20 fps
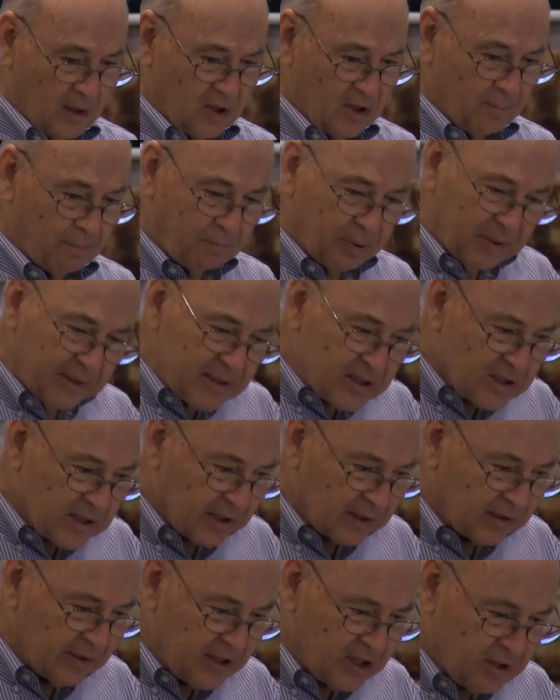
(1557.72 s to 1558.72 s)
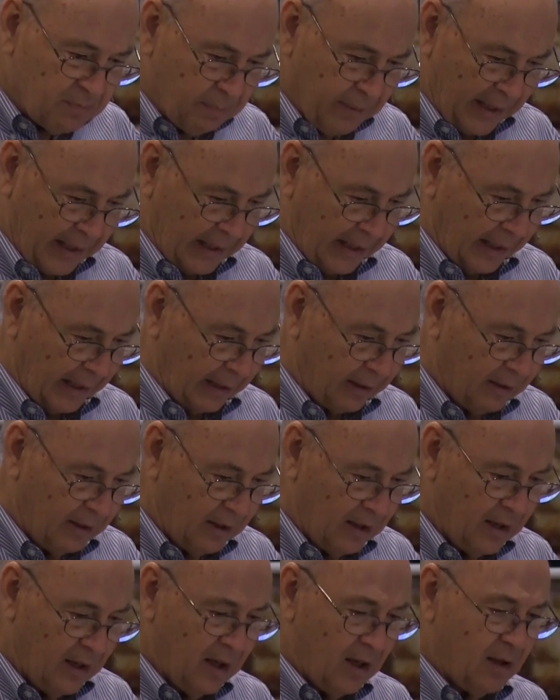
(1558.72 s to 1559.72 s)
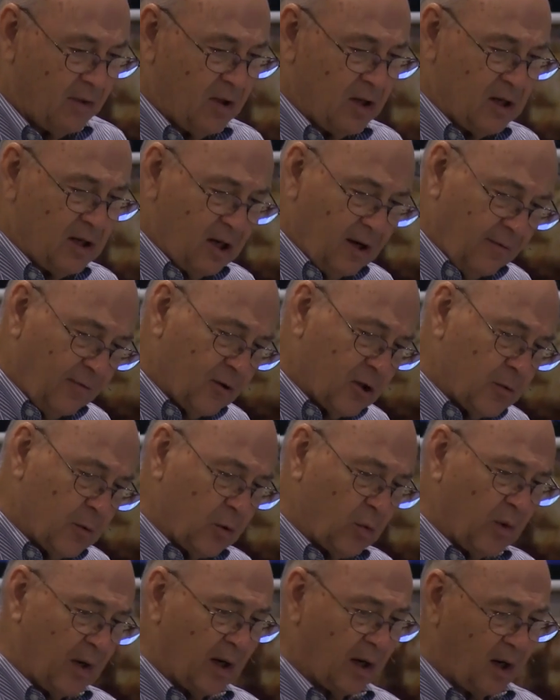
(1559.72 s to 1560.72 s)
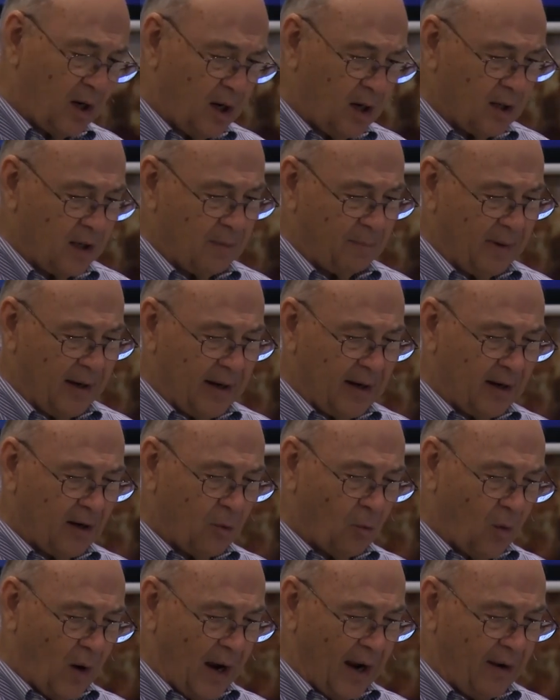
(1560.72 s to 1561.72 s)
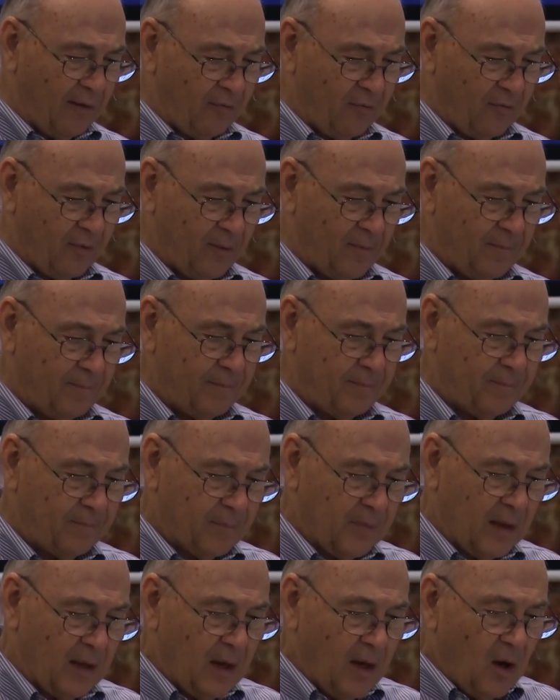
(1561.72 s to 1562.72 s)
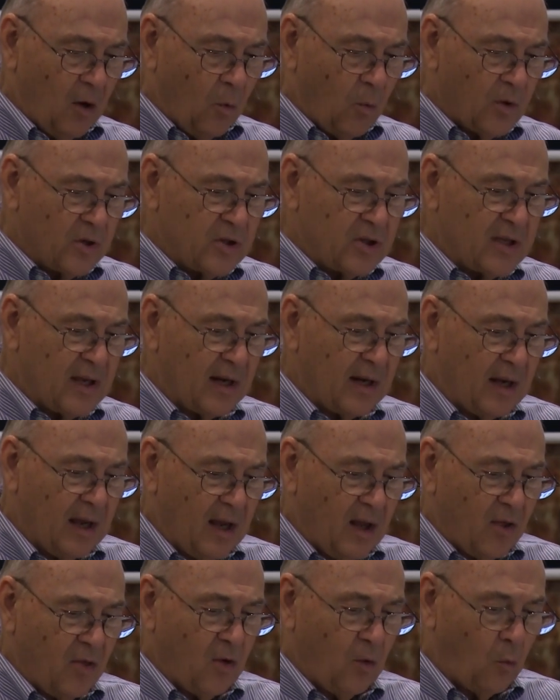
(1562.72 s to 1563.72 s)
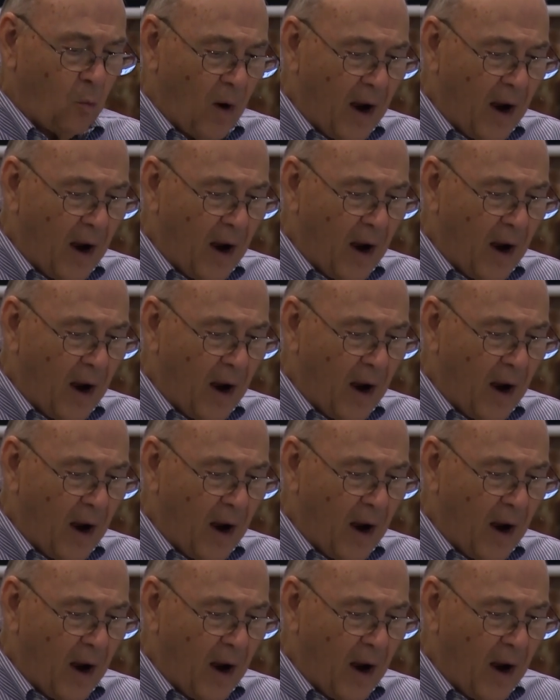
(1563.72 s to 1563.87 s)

Simplistically speaking, the difference between a concubine and a wife was that the